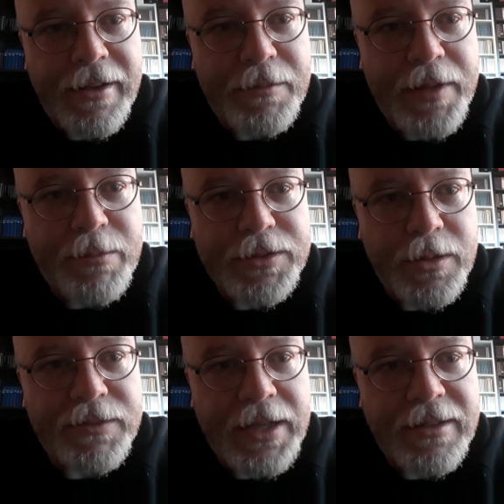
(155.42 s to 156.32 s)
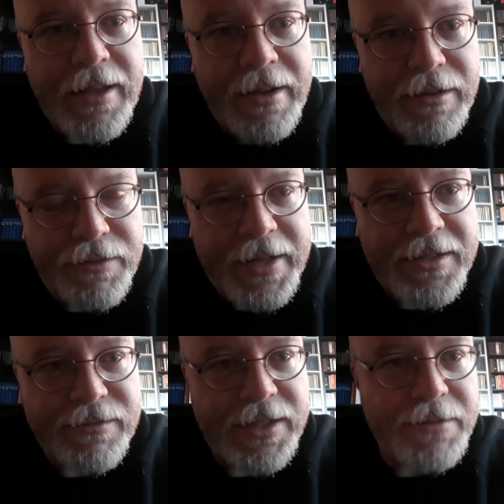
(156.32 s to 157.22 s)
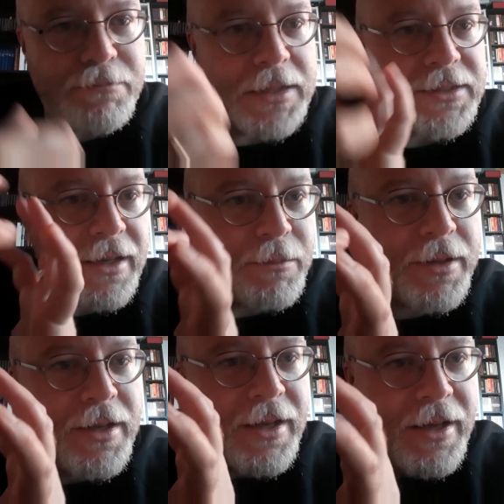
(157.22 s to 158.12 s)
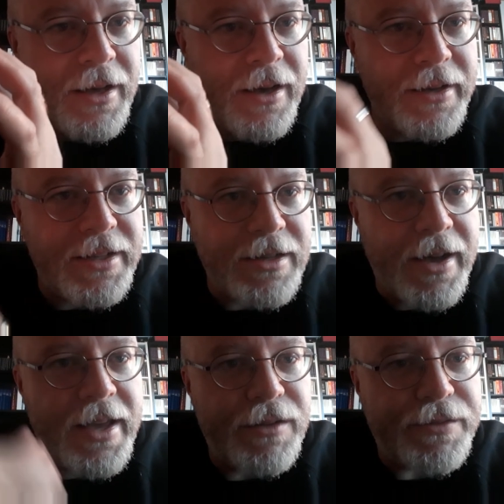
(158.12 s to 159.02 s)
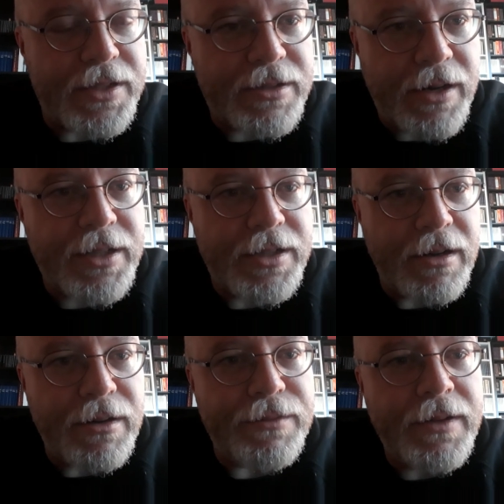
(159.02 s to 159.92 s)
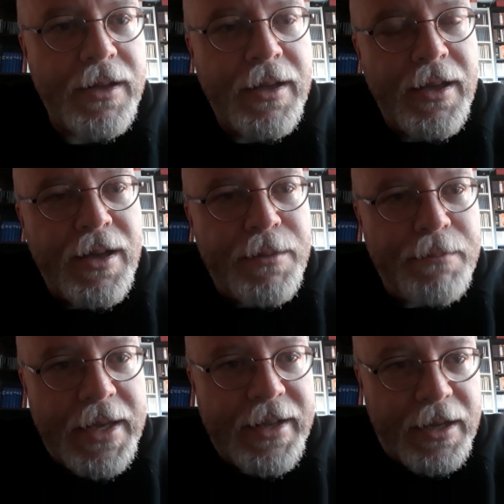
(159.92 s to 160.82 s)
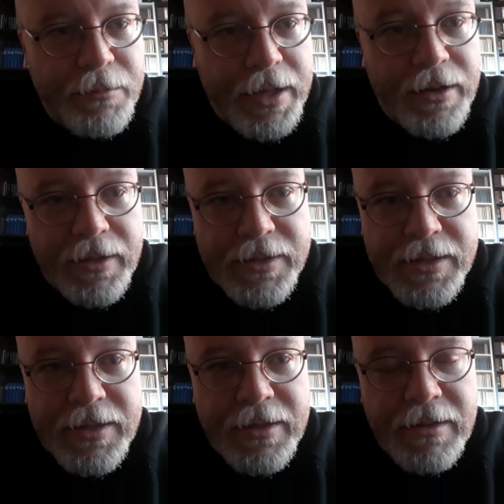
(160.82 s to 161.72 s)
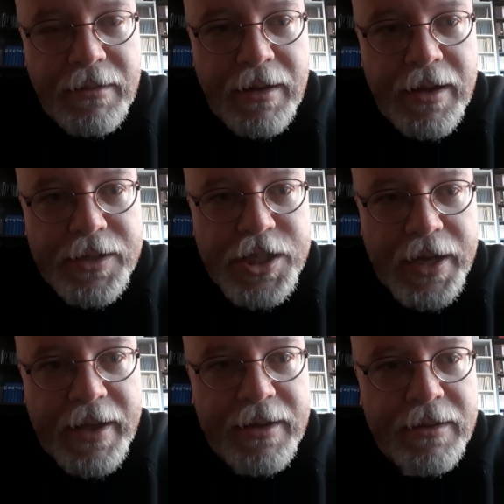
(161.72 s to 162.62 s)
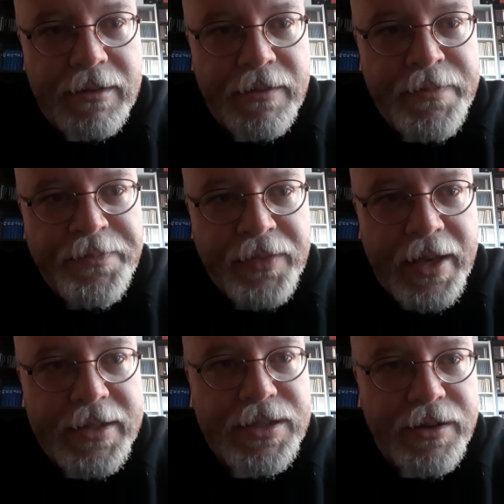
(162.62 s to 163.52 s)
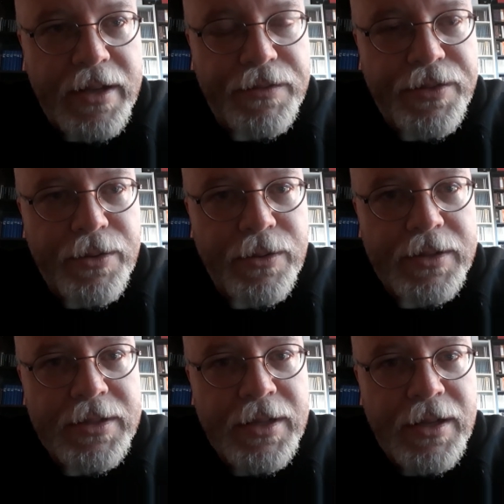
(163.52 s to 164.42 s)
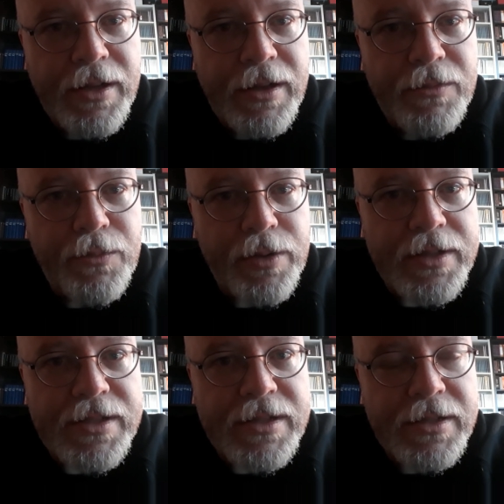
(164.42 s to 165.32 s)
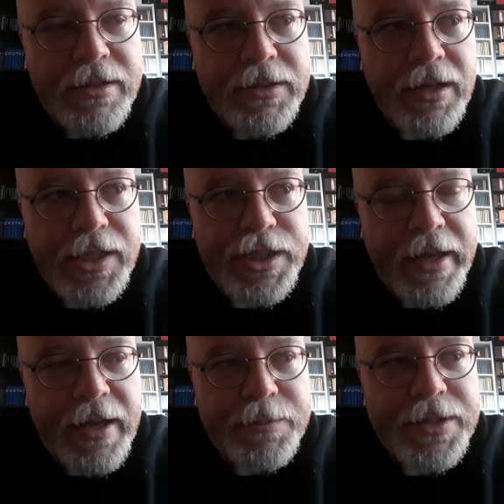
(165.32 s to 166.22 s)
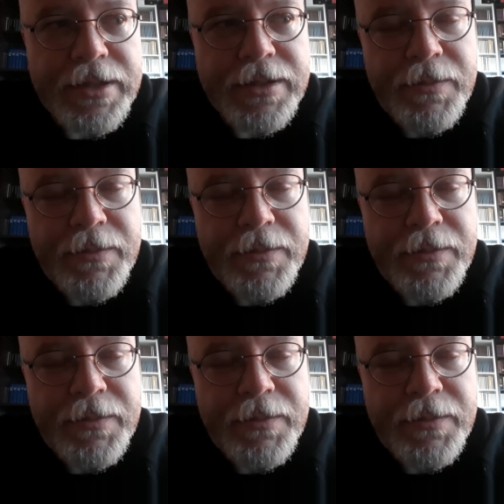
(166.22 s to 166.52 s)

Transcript: People who have done that have had to really build up an entire infrastructure of meaning, because a shared history of thought was largely absent.